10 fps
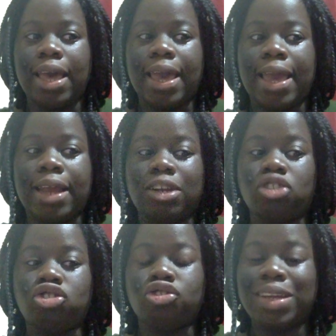And the
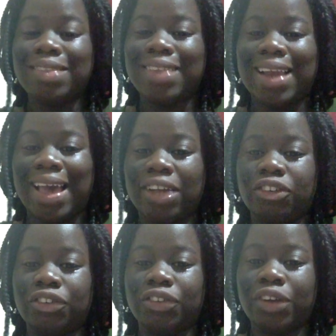street that I had
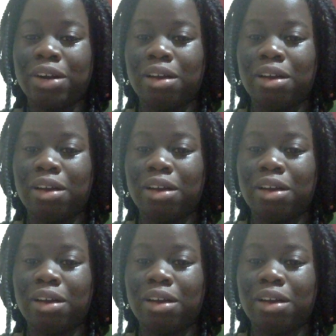to turn